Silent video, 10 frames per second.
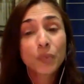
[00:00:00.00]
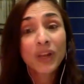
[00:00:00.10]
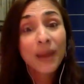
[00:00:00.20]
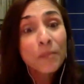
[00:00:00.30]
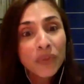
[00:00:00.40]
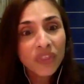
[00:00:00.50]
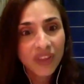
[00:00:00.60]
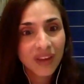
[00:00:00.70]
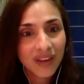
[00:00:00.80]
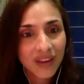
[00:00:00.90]

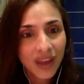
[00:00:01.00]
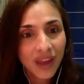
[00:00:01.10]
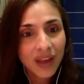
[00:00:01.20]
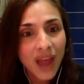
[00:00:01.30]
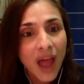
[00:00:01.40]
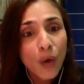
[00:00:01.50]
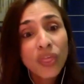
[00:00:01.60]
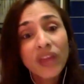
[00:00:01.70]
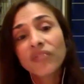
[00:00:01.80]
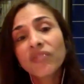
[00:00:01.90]
empathy, and how
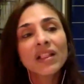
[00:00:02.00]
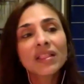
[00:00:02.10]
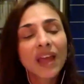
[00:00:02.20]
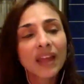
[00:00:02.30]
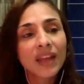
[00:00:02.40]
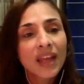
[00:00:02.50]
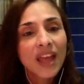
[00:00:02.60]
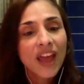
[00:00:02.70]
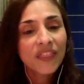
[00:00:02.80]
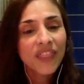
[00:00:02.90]
they felt that
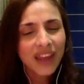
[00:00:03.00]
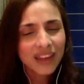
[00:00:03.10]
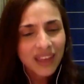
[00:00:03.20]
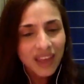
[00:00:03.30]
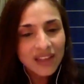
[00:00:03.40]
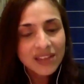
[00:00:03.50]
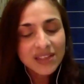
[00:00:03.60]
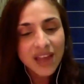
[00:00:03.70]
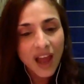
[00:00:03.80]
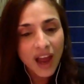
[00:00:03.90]
their
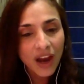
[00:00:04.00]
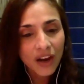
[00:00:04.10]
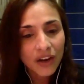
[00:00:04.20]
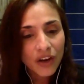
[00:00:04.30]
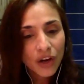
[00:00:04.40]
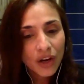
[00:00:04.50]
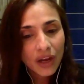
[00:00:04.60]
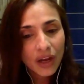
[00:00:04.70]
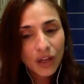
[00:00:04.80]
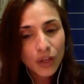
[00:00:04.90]
kids are
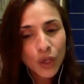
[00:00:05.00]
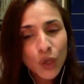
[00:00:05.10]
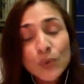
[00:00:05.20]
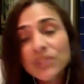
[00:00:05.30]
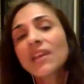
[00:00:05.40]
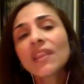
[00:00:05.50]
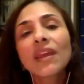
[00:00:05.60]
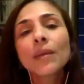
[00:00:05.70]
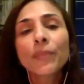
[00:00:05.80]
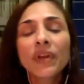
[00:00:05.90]
losing
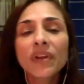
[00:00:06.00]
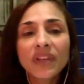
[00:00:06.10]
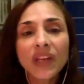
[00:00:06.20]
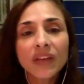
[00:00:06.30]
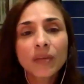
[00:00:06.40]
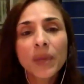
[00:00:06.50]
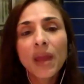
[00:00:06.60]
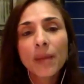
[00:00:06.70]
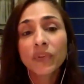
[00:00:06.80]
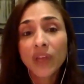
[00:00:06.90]
the ability to be
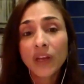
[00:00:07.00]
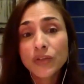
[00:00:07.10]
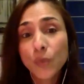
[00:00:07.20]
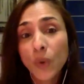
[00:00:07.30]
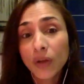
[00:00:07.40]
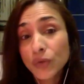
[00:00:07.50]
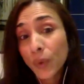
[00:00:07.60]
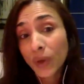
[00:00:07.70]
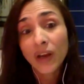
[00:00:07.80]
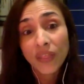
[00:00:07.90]
empathetic to
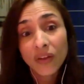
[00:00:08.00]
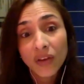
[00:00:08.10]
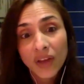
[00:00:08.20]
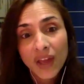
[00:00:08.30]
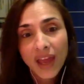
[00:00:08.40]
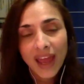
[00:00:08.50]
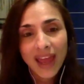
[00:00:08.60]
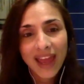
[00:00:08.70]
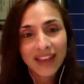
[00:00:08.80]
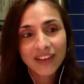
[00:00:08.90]
one another.
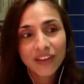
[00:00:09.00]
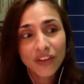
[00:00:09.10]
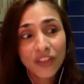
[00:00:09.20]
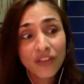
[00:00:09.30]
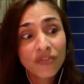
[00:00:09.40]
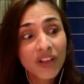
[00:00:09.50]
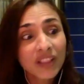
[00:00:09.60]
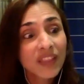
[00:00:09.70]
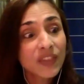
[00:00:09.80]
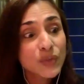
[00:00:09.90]
And they
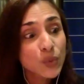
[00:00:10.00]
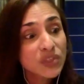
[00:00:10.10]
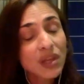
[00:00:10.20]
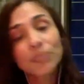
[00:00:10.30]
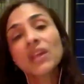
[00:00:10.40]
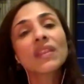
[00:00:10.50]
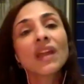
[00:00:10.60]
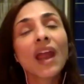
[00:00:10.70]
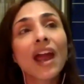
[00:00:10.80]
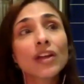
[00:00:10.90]
felt that this was something
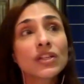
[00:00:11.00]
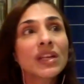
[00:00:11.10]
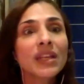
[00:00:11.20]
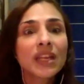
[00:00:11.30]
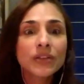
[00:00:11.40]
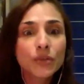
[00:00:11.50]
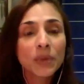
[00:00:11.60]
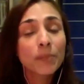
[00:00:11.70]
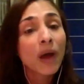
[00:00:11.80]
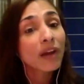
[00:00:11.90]
that actually needed to
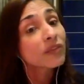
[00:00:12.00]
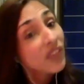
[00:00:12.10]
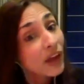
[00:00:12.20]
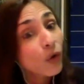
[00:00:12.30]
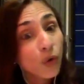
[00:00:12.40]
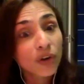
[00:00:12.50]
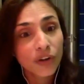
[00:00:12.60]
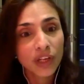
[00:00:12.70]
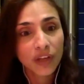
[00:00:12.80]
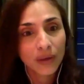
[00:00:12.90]
be part of their core
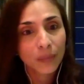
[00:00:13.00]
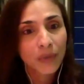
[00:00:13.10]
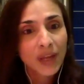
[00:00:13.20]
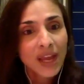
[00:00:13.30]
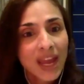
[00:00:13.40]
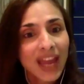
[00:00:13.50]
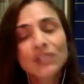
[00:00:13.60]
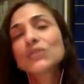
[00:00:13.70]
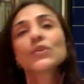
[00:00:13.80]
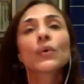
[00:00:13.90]
curriculum.
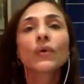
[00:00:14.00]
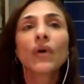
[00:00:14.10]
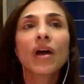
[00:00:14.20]
And so